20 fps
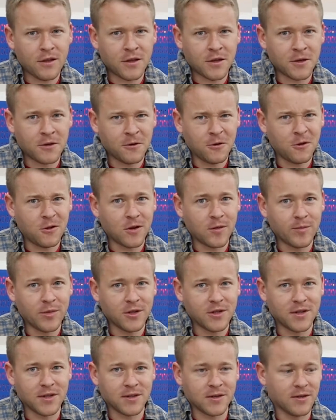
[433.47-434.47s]
control arm
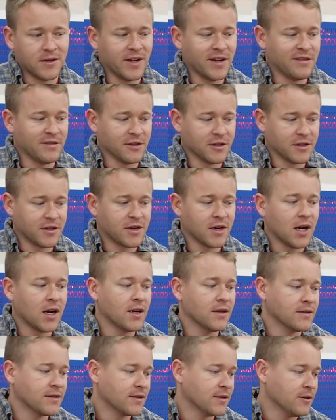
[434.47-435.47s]
bushings are definitely
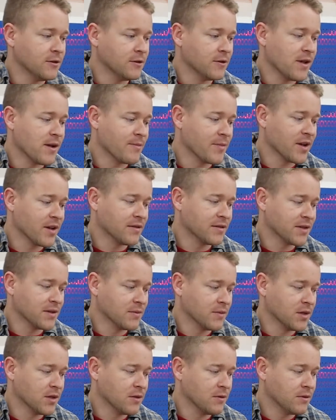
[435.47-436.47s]
shot, so that might have
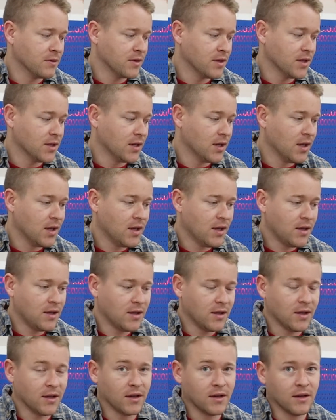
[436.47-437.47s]
something to do with it.
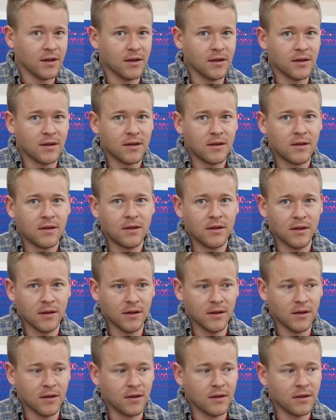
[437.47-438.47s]
And
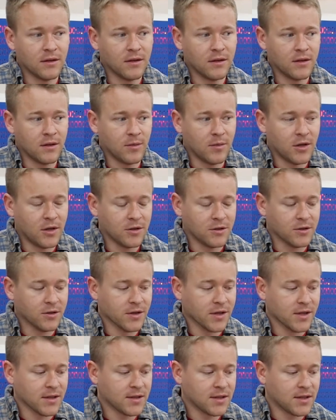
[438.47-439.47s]
ball
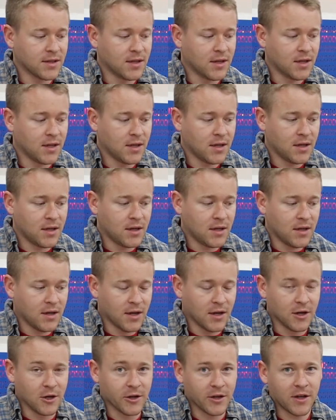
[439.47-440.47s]
joints,
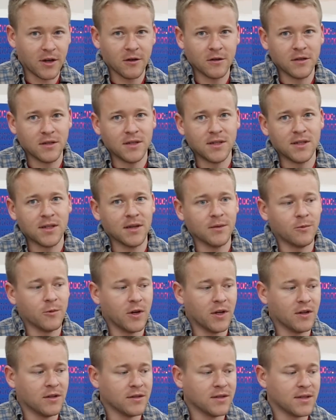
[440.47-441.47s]
I don't know, I can't really see them
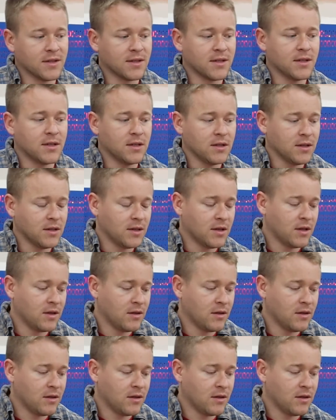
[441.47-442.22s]
well to see